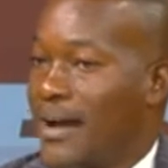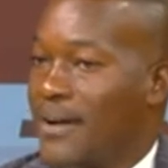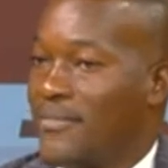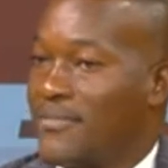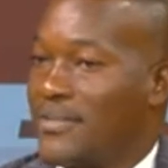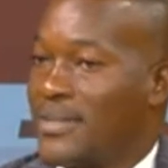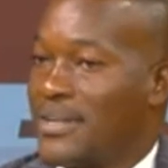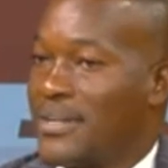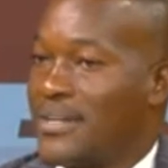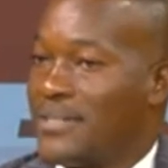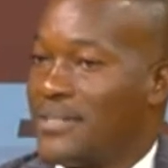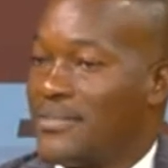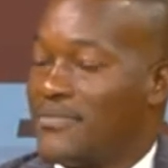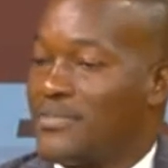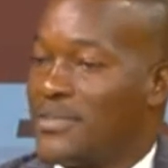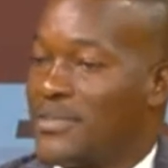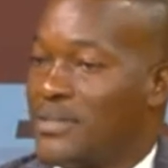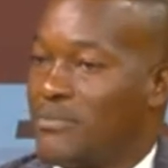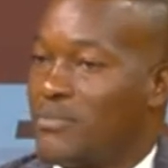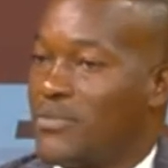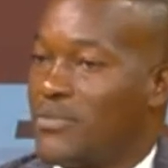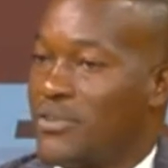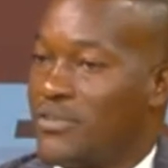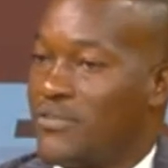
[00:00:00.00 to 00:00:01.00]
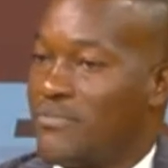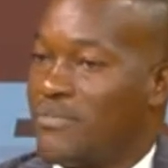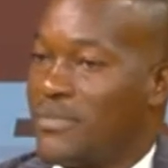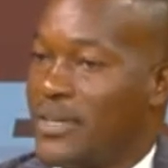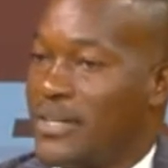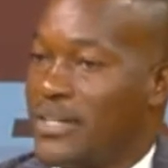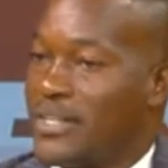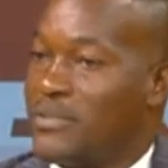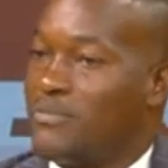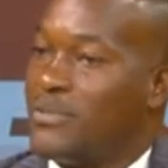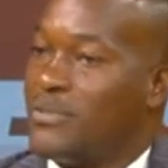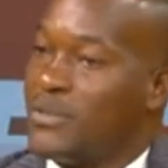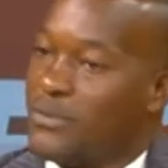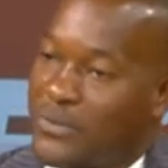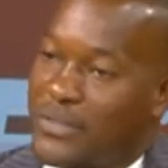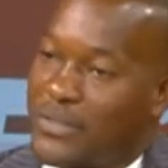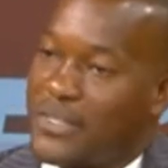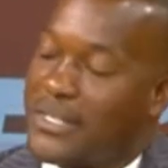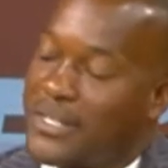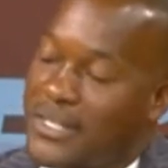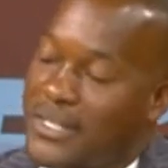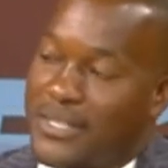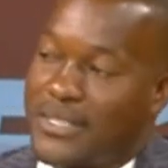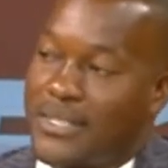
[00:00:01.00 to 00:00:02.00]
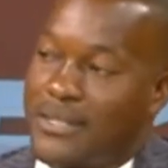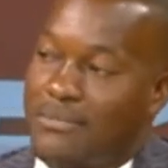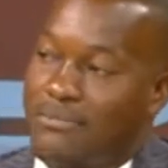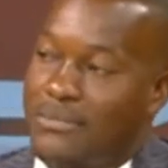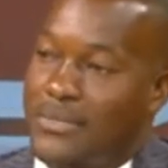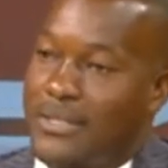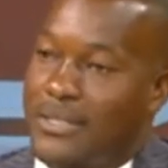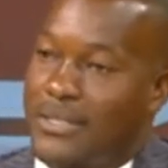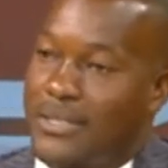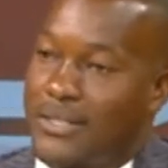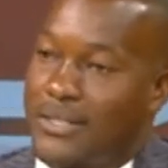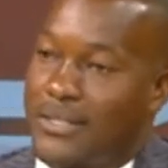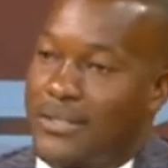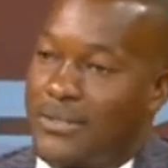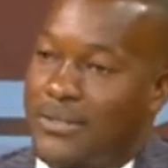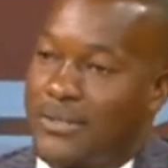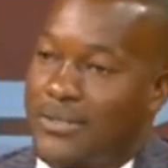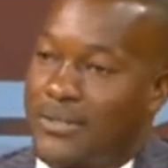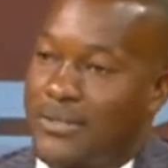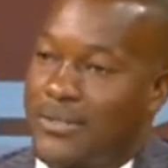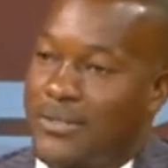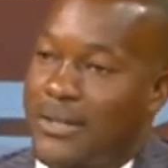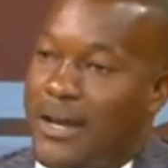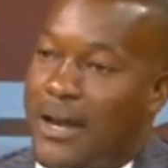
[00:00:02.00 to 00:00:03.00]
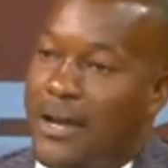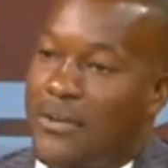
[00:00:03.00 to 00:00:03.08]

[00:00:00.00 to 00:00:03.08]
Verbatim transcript: having a different board of management within the same institution,